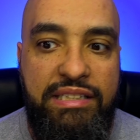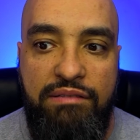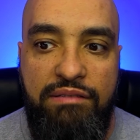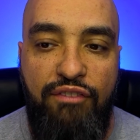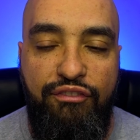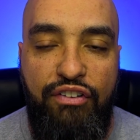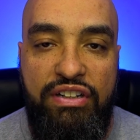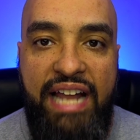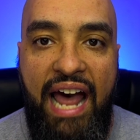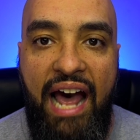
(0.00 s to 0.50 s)
of the
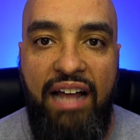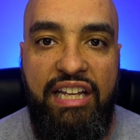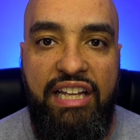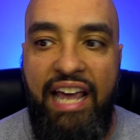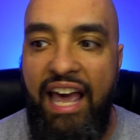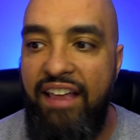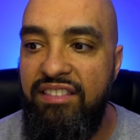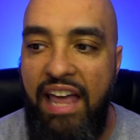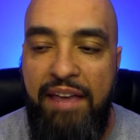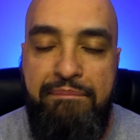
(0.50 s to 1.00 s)
finale,
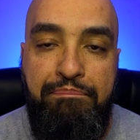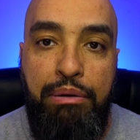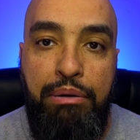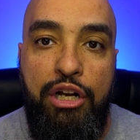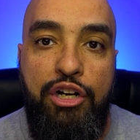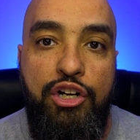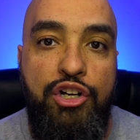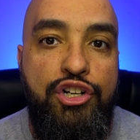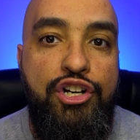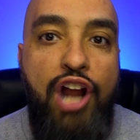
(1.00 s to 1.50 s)
and they
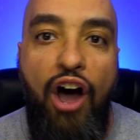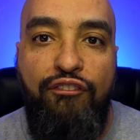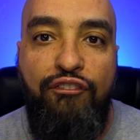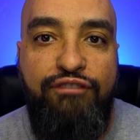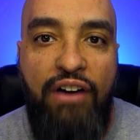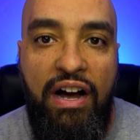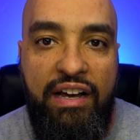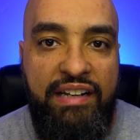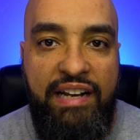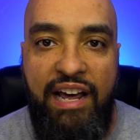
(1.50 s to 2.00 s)
put no
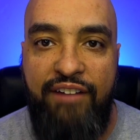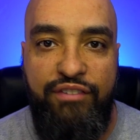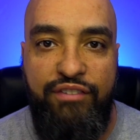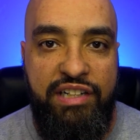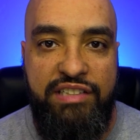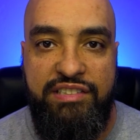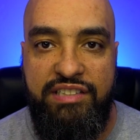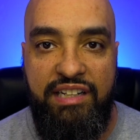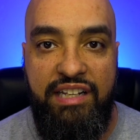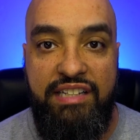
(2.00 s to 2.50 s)
fucking effort
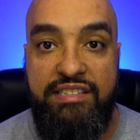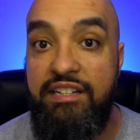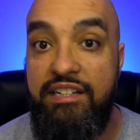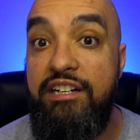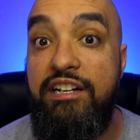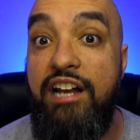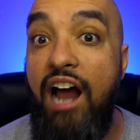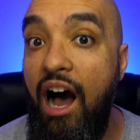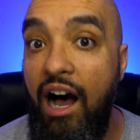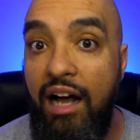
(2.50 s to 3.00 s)
into this.
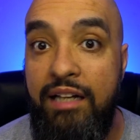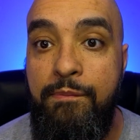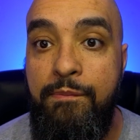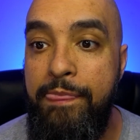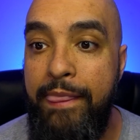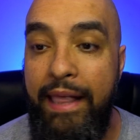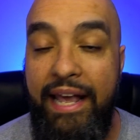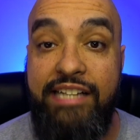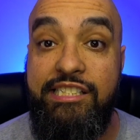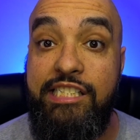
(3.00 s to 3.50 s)
None.
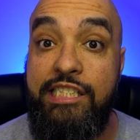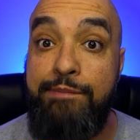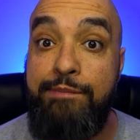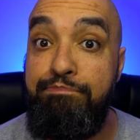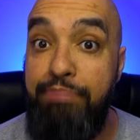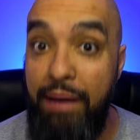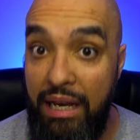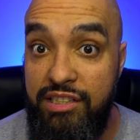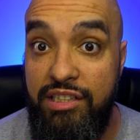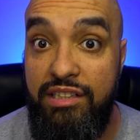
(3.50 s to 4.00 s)

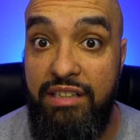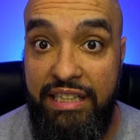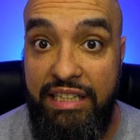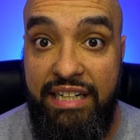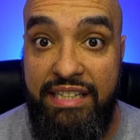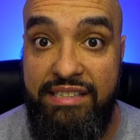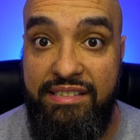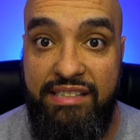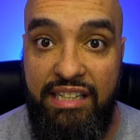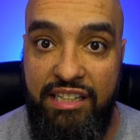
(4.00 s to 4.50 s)
Especially
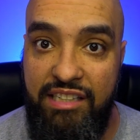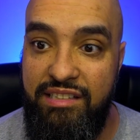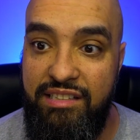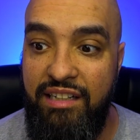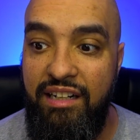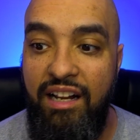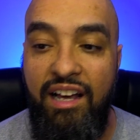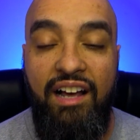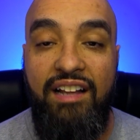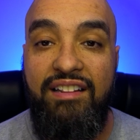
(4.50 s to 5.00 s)
this season.
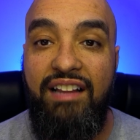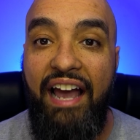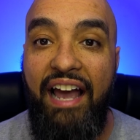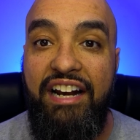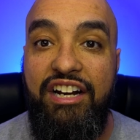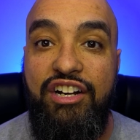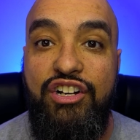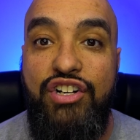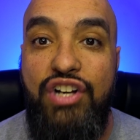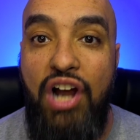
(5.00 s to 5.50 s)
Like,
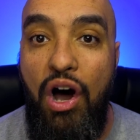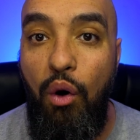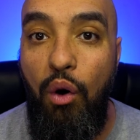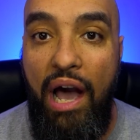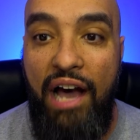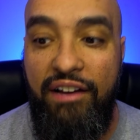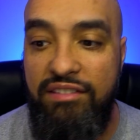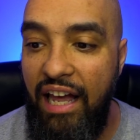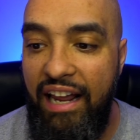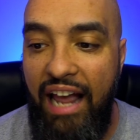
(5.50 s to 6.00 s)
no,
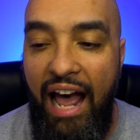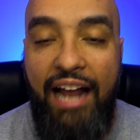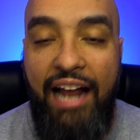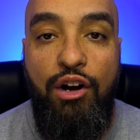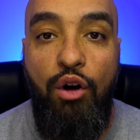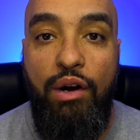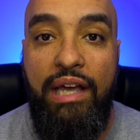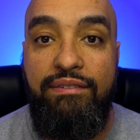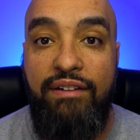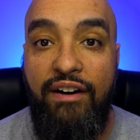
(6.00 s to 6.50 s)
like, I
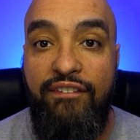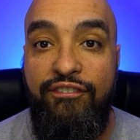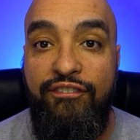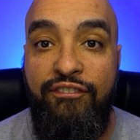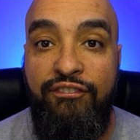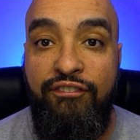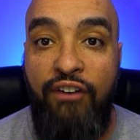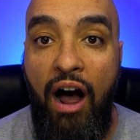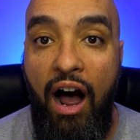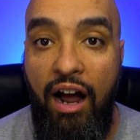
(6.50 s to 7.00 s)
don't give a
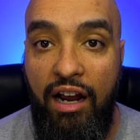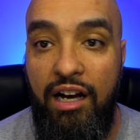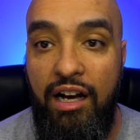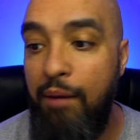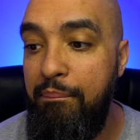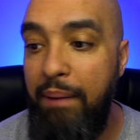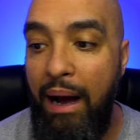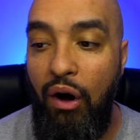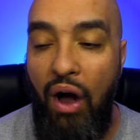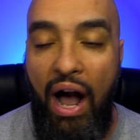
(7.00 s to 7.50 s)
fuck
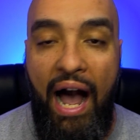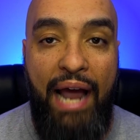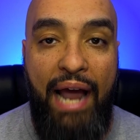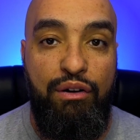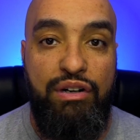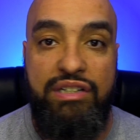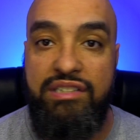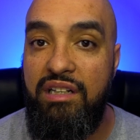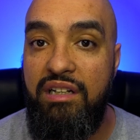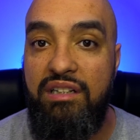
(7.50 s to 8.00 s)
about
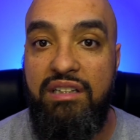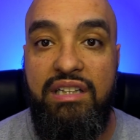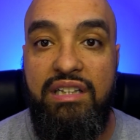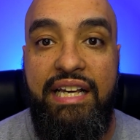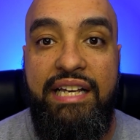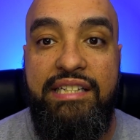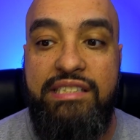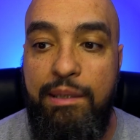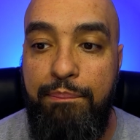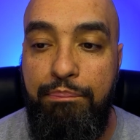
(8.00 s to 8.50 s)
Iris. The
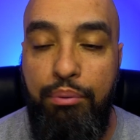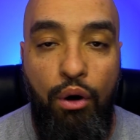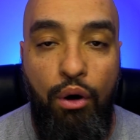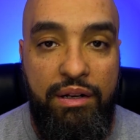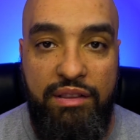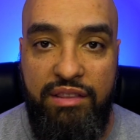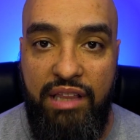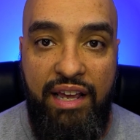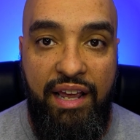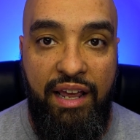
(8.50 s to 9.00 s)
least
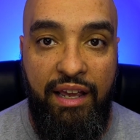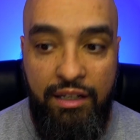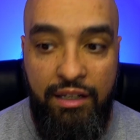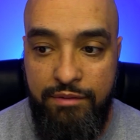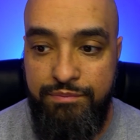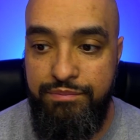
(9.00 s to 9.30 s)
important thing,